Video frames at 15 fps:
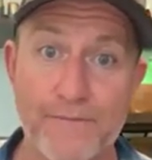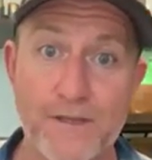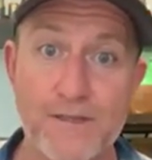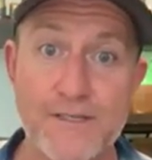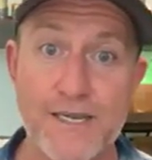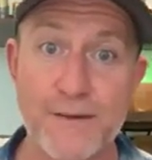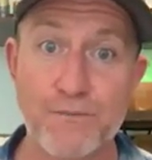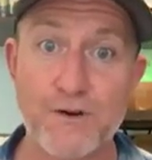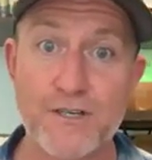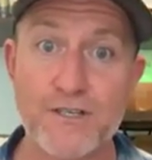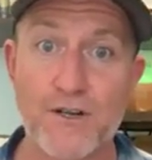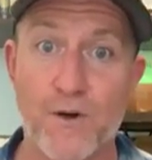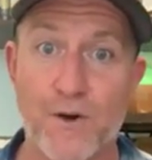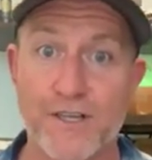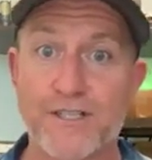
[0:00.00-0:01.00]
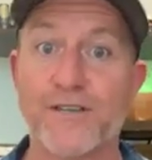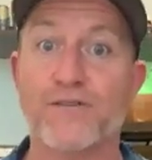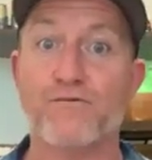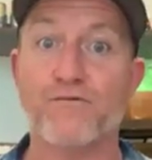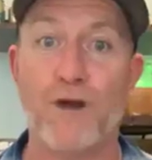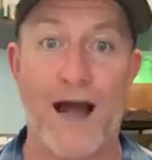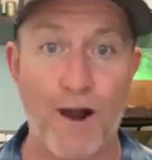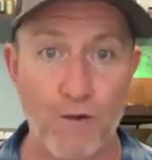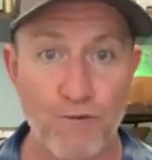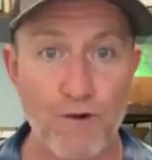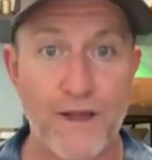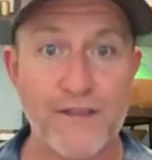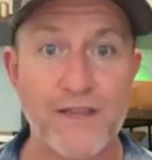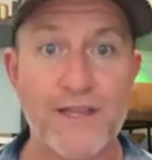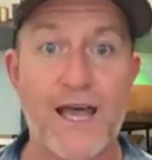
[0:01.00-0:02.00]
The zebra is going to
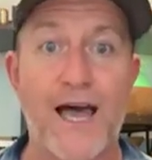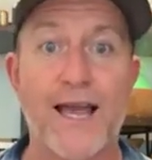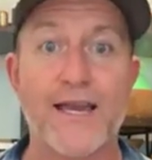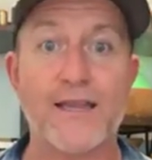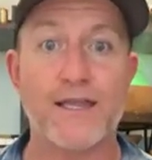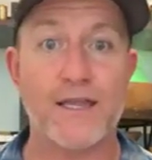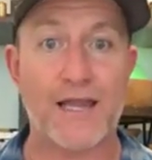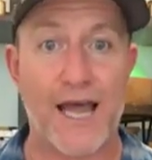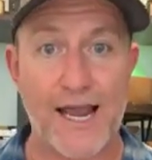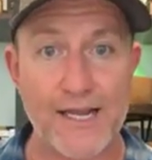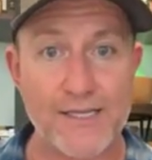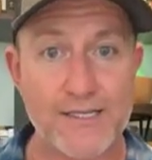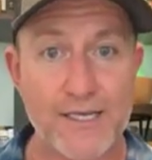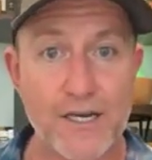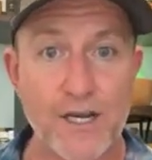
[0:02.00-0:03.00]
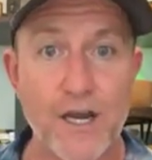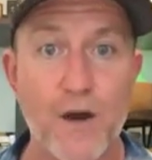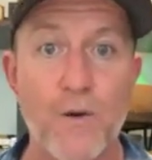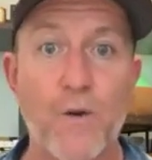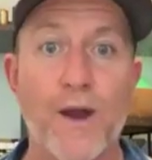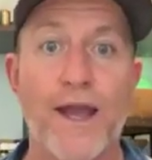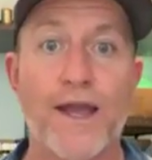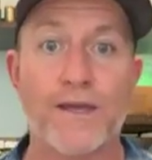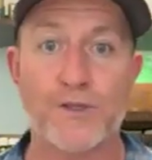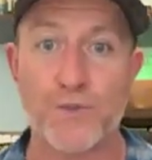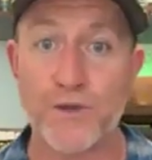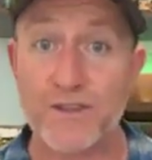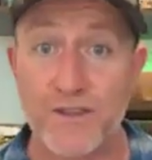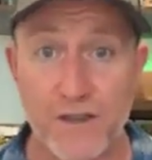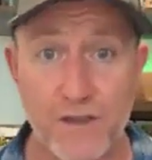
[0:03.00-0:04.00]
outrun the lion. The lion's going to go away.
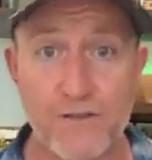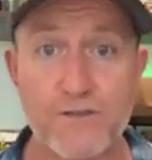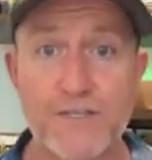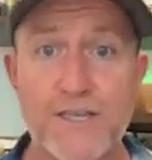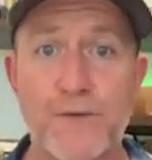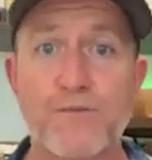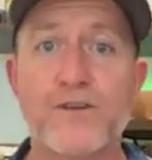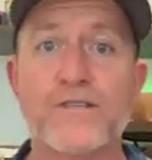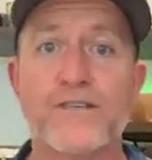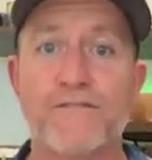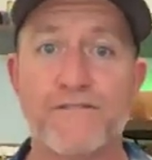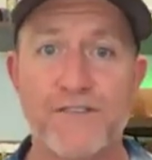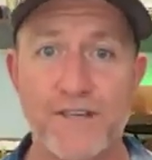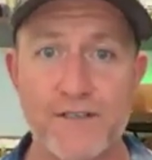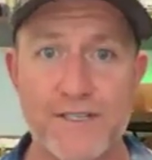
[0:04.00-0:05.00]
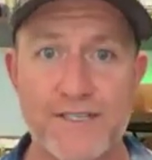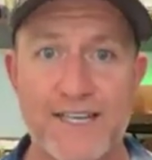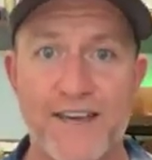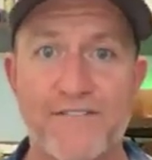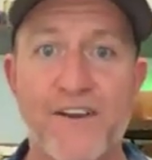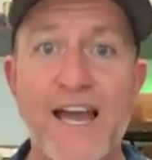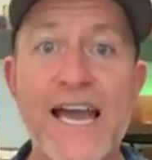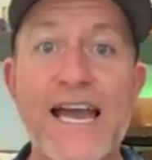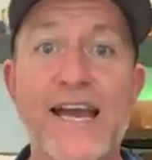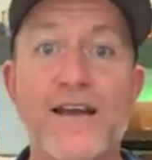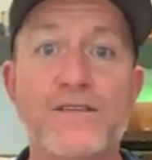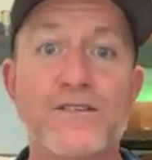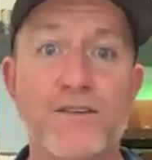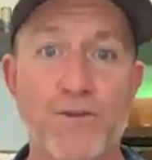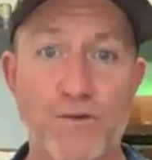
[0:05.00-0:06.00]
It's with the other zebras. It feels safe.
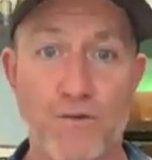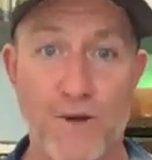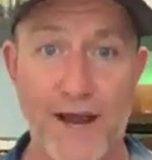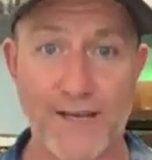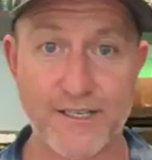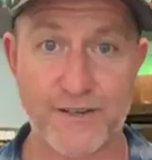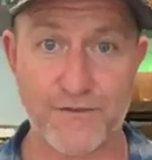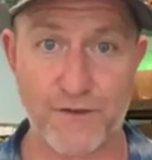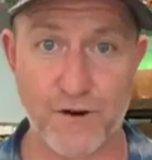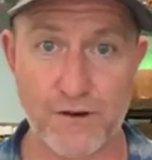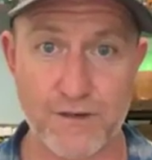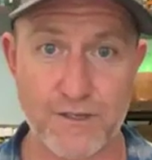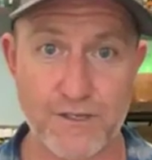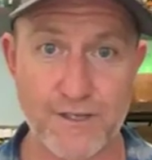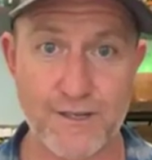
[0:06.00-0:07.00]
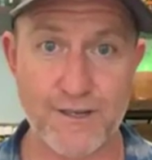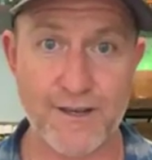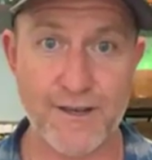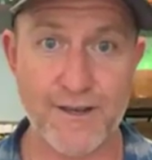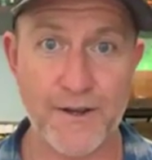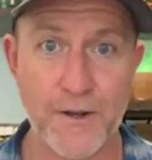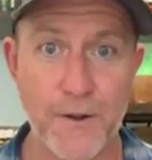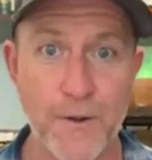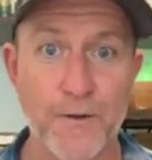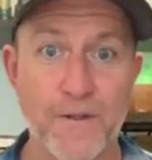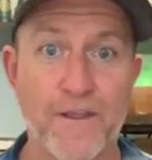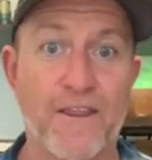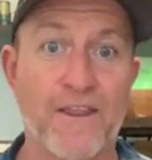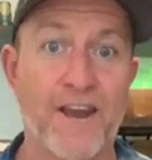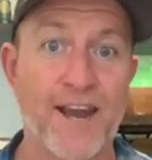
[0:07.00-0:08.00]
It's going to rest first.
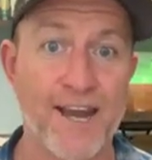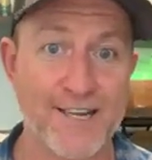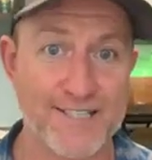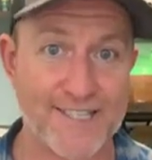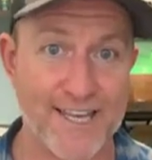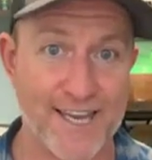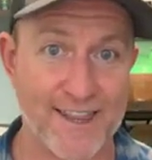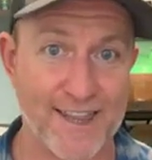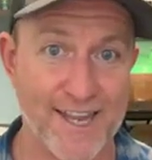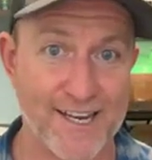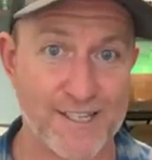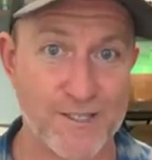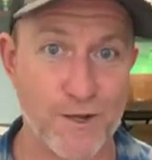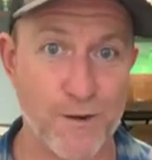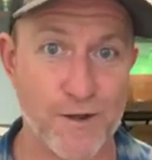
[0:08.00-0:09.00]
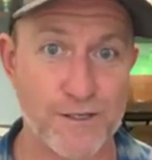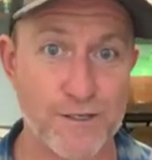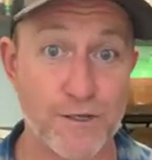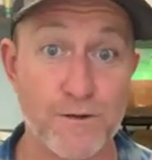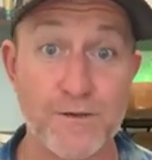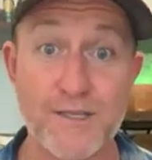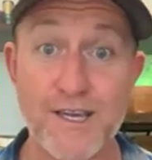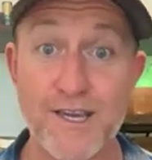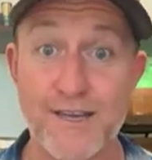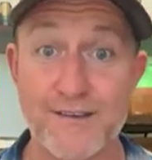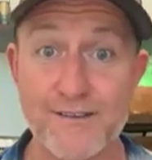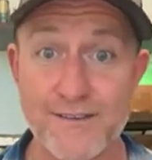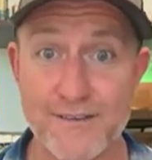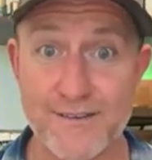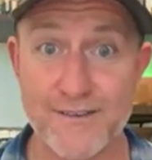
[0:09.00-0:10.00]
Then the next thing that it's going to do is
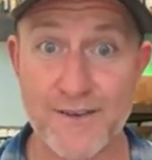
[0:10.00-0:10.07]
eat.